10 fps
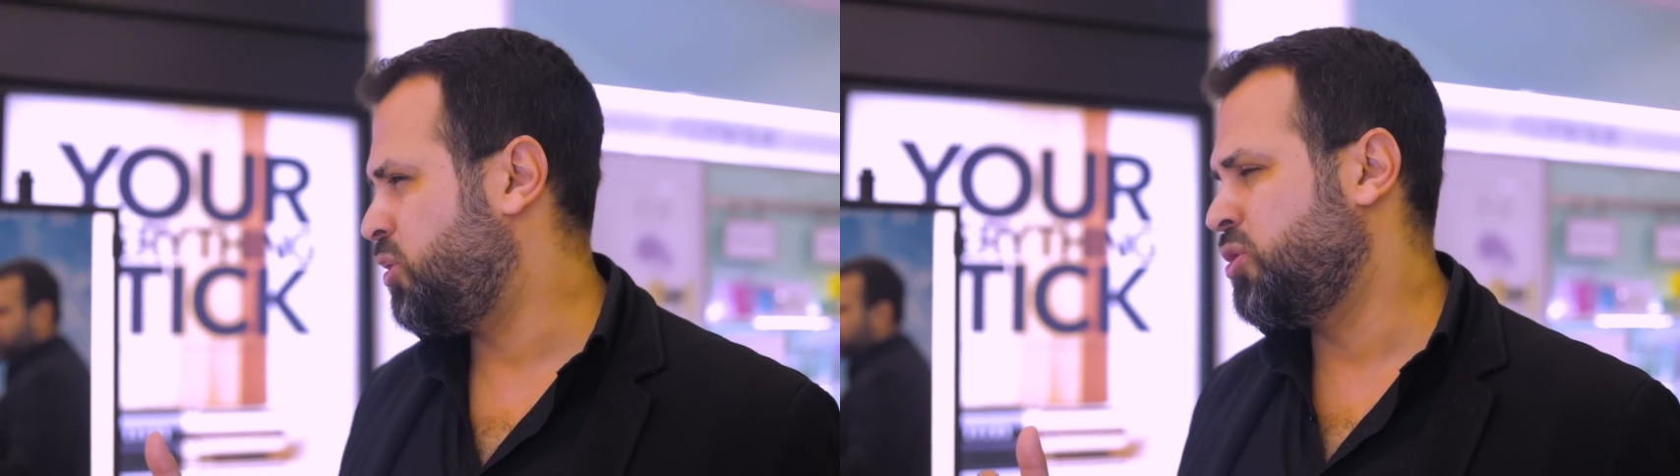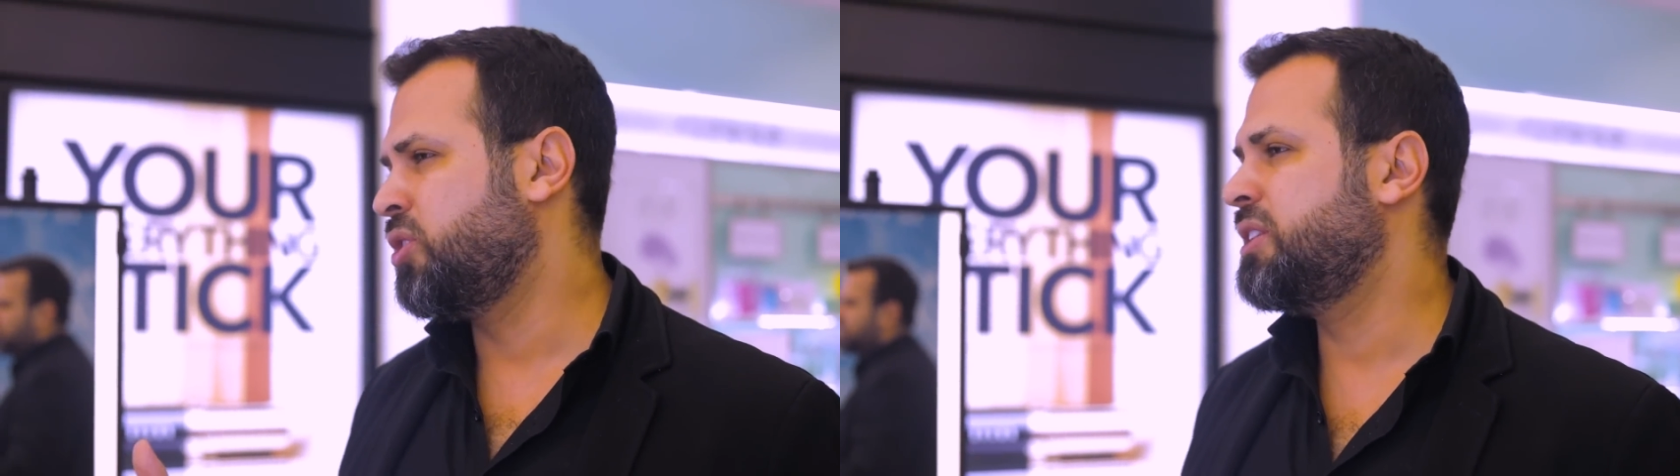So
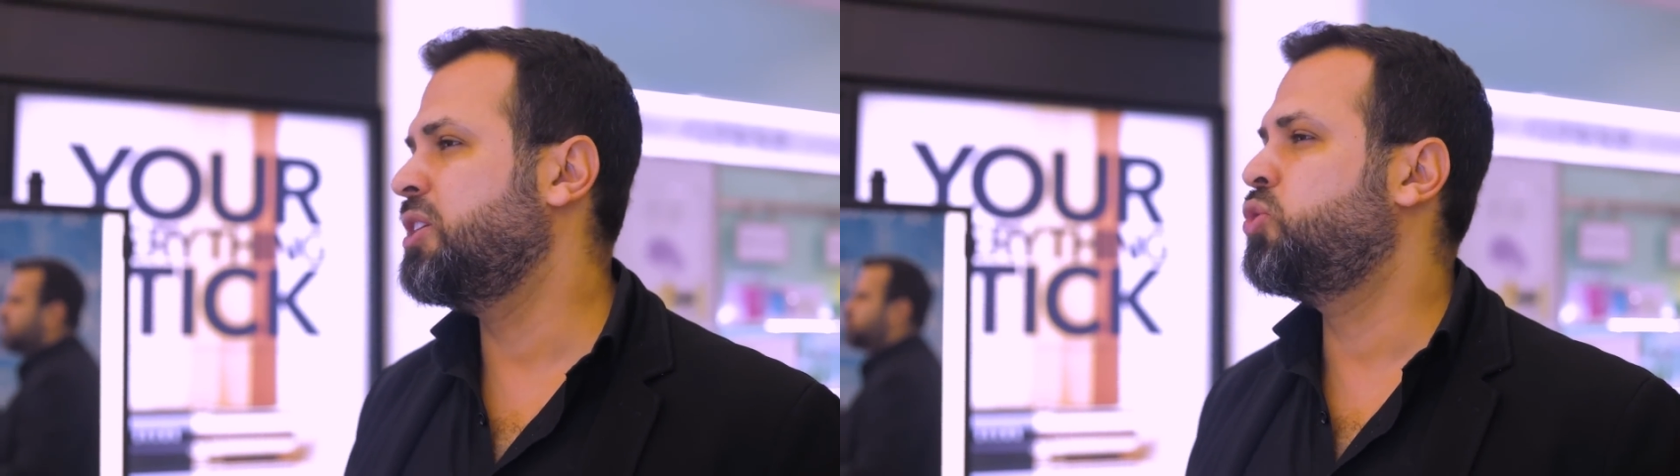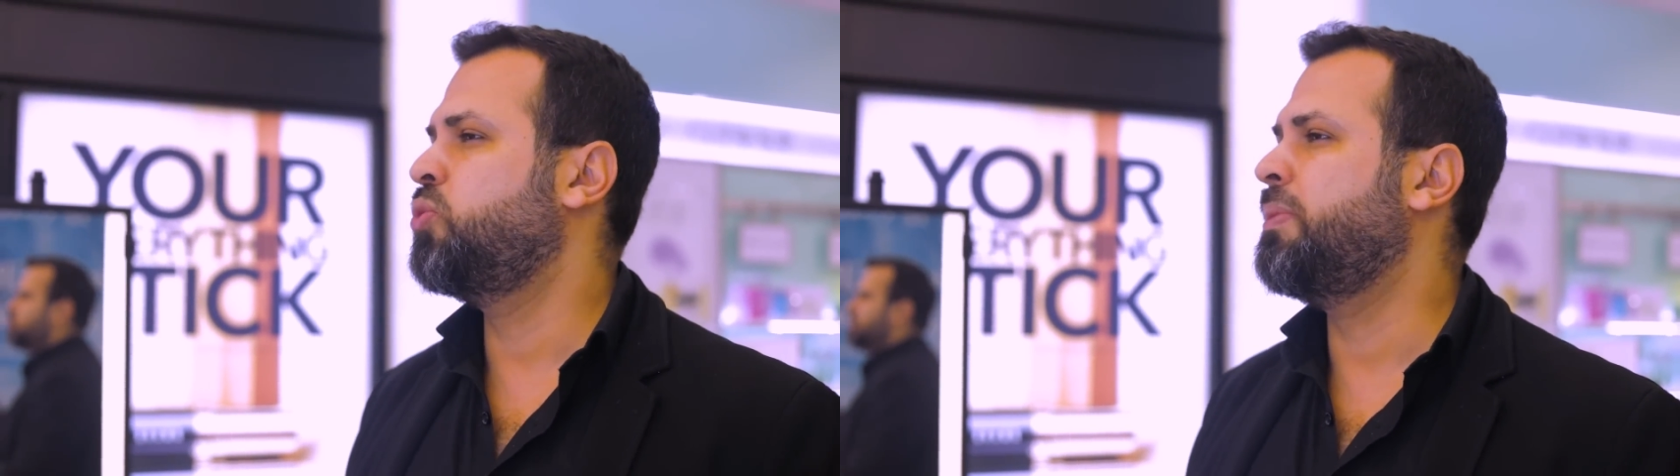you don't
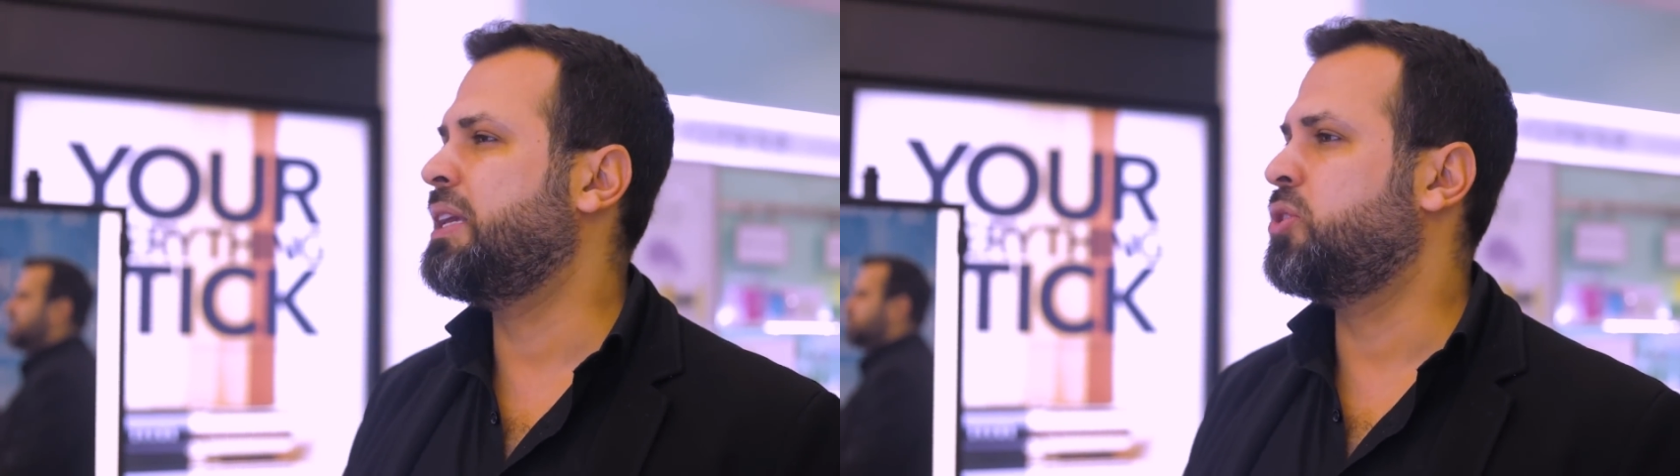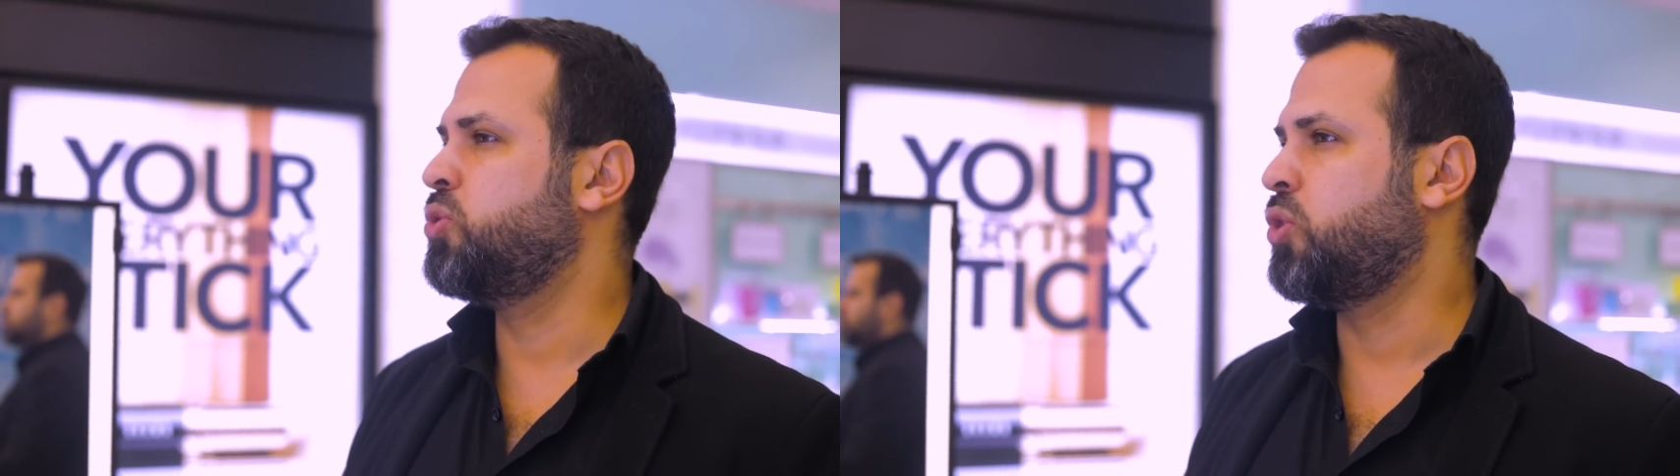need to
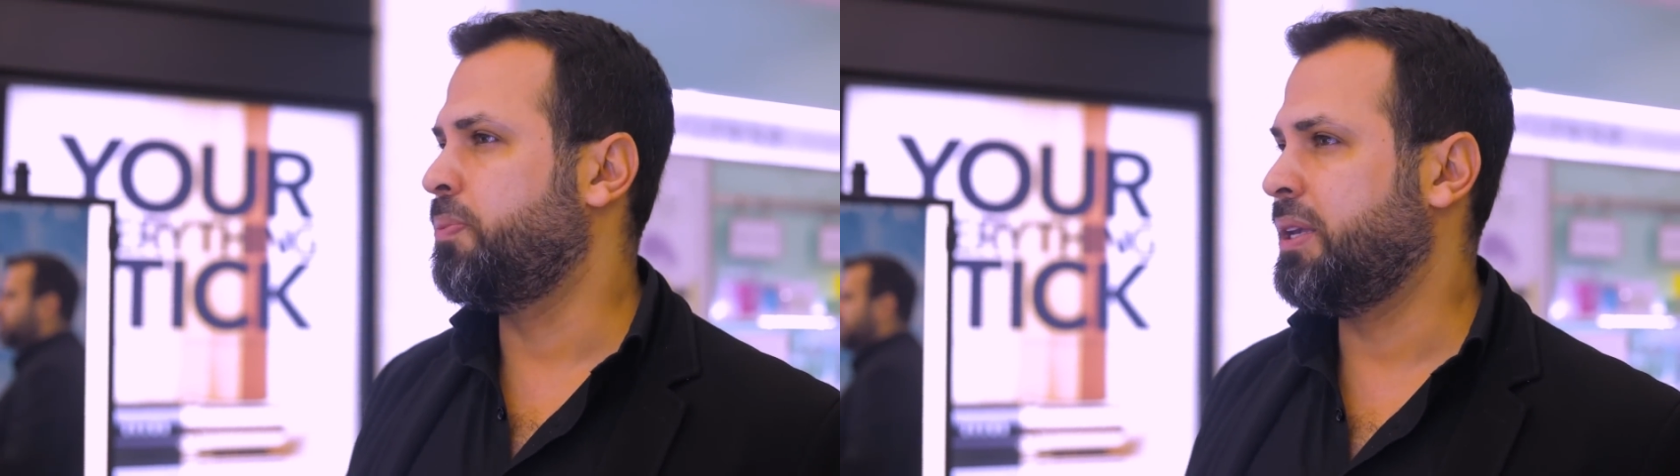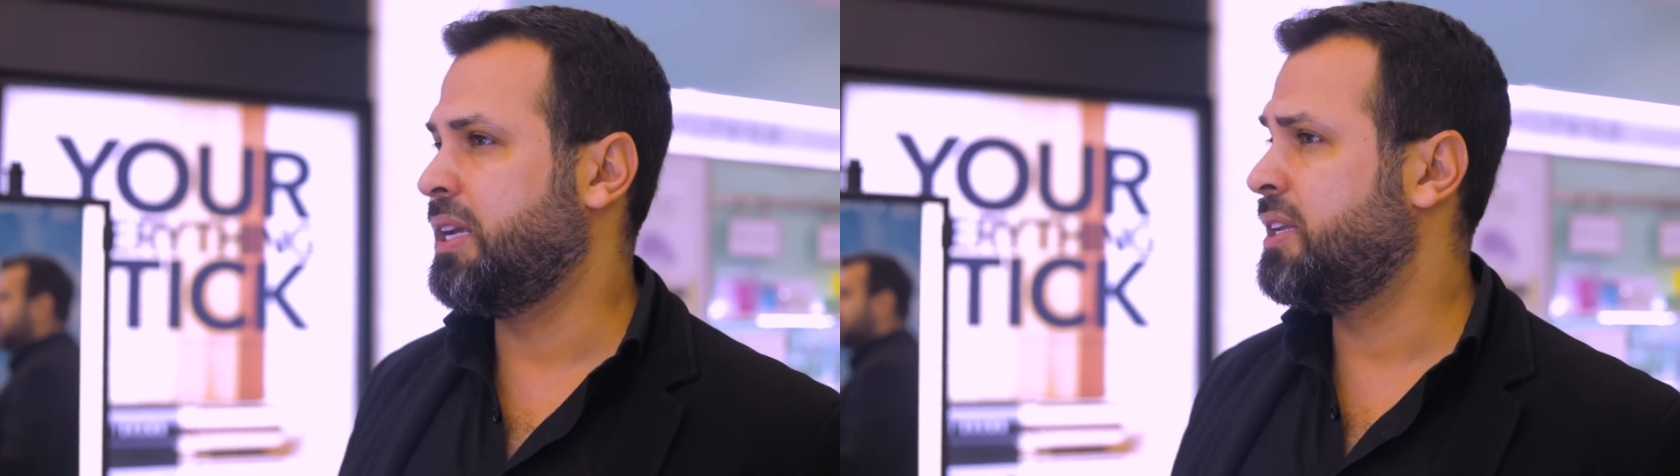make it too
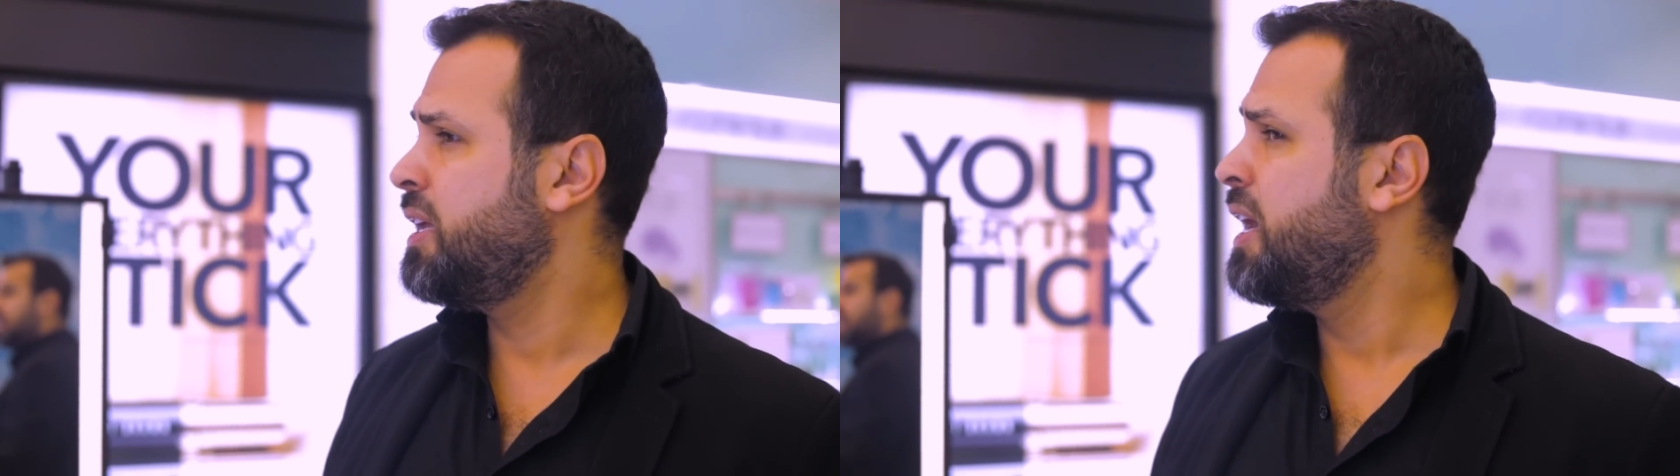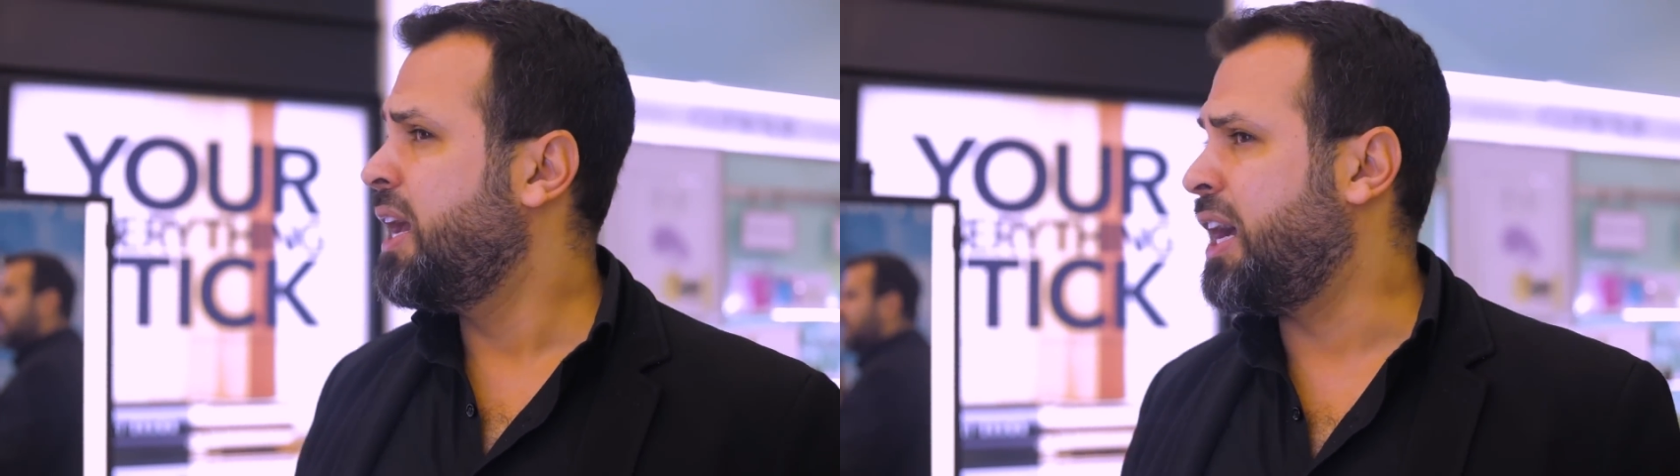complicated.
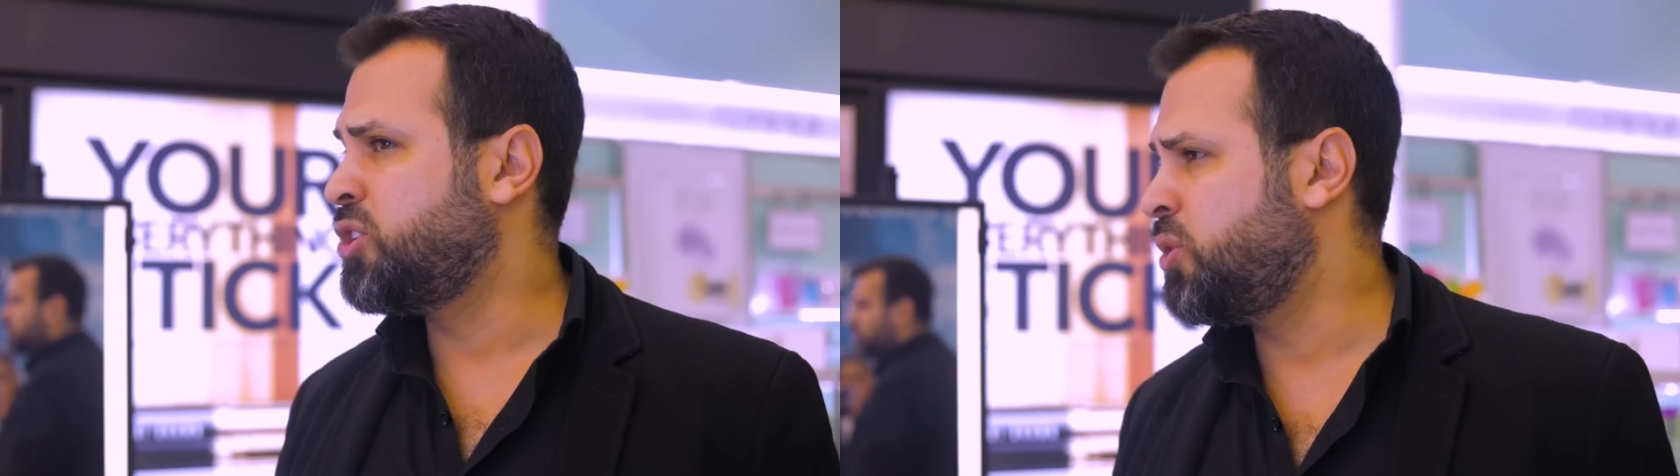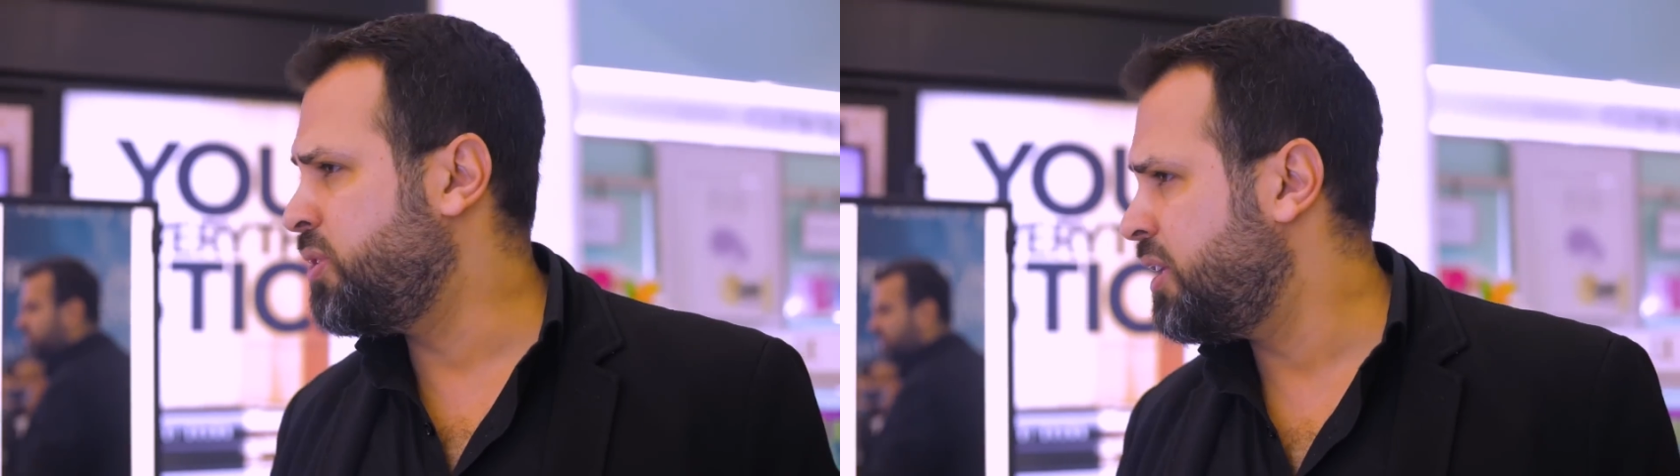Actually,